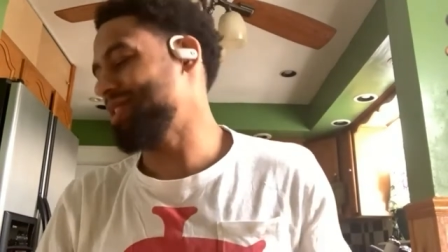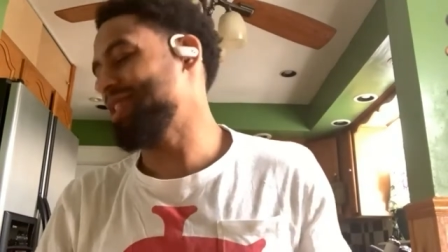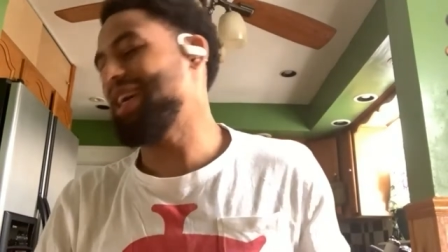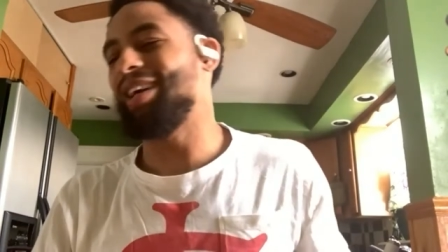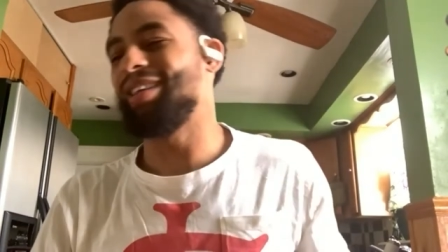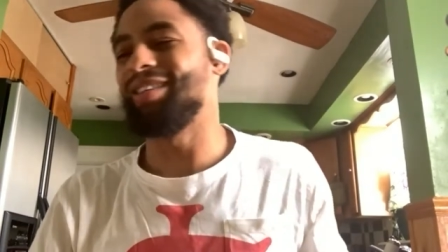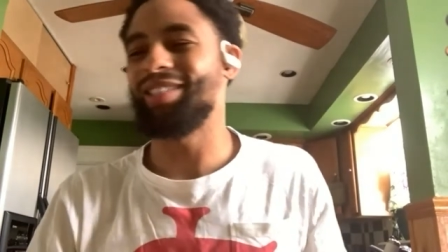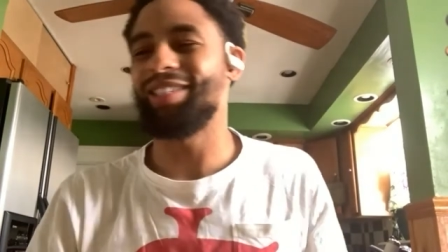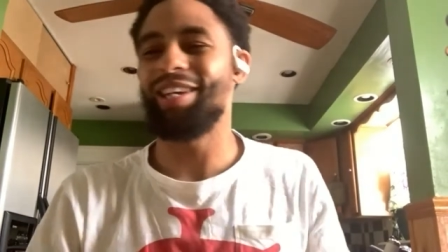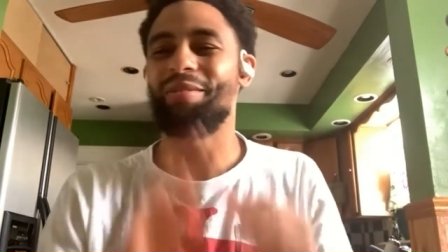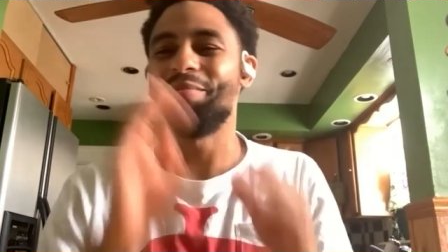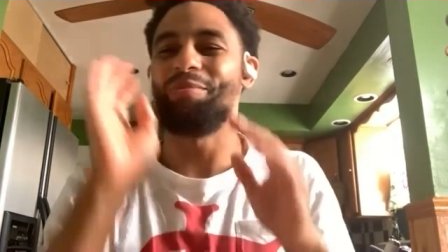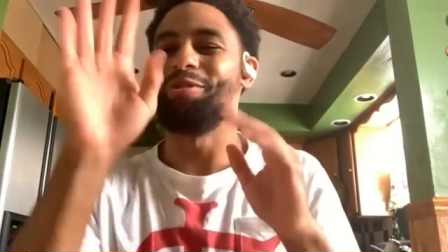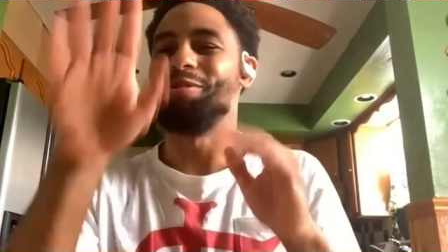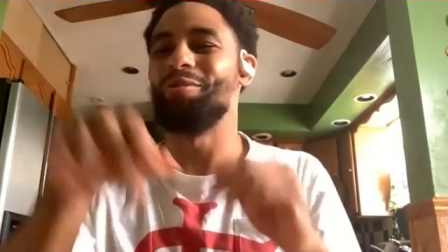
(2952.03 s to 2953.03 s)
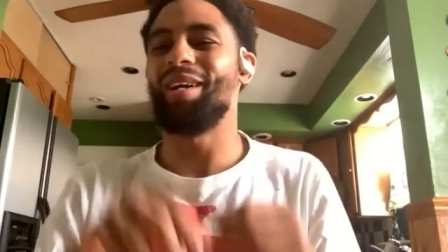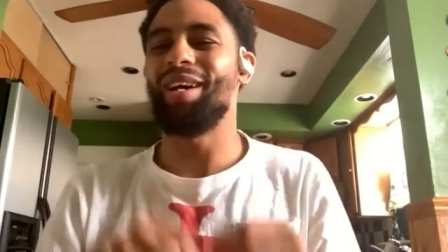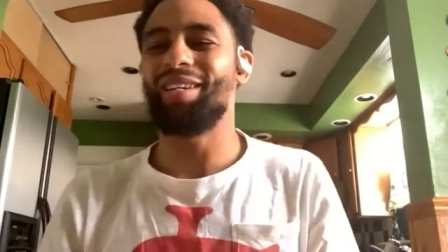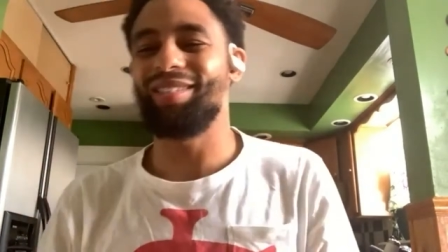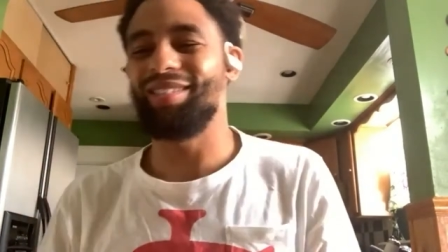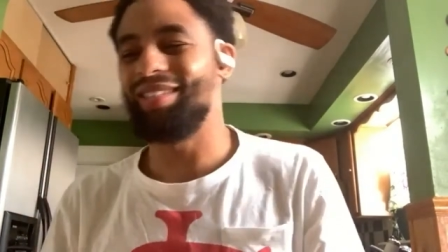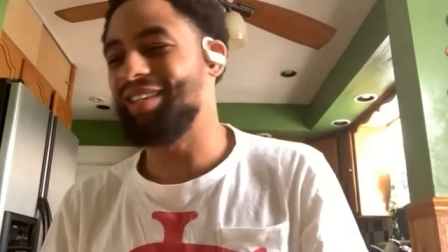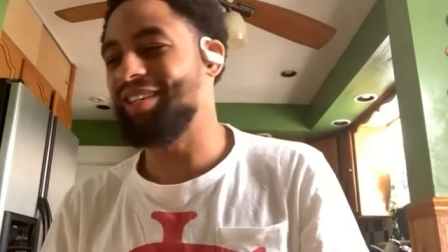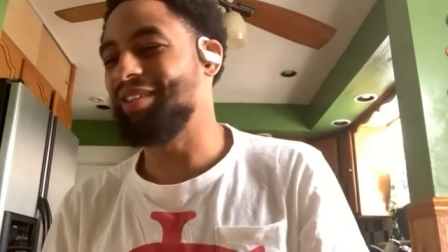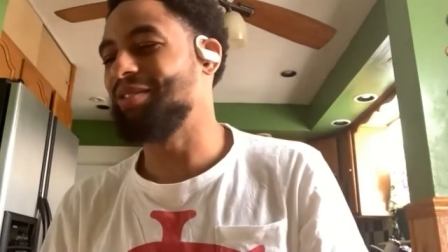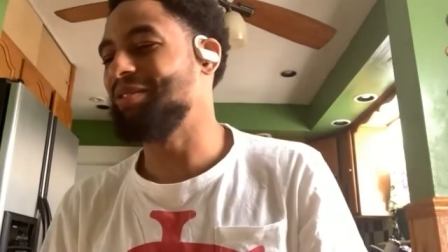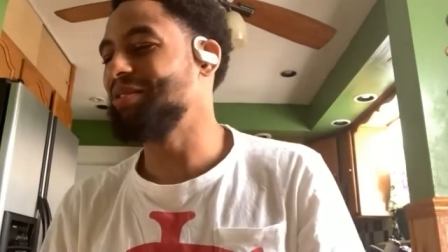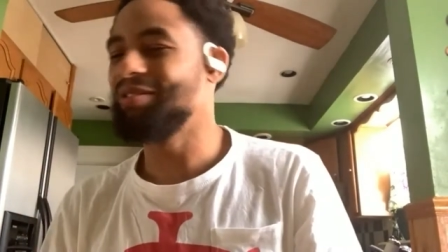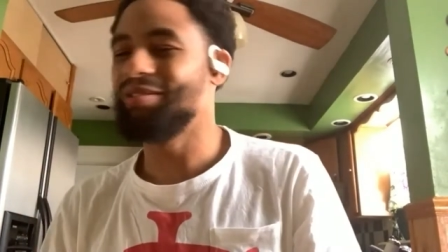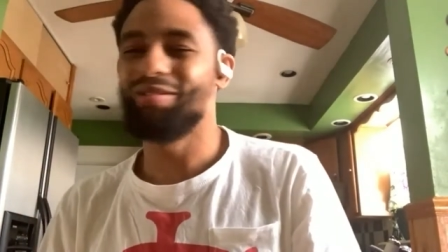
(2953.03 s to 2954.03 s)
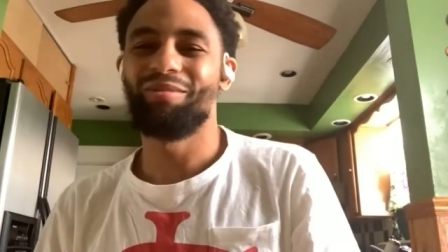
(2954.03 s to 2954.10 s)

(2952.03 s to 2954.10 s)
The guy looks at him, boom, knocks it down.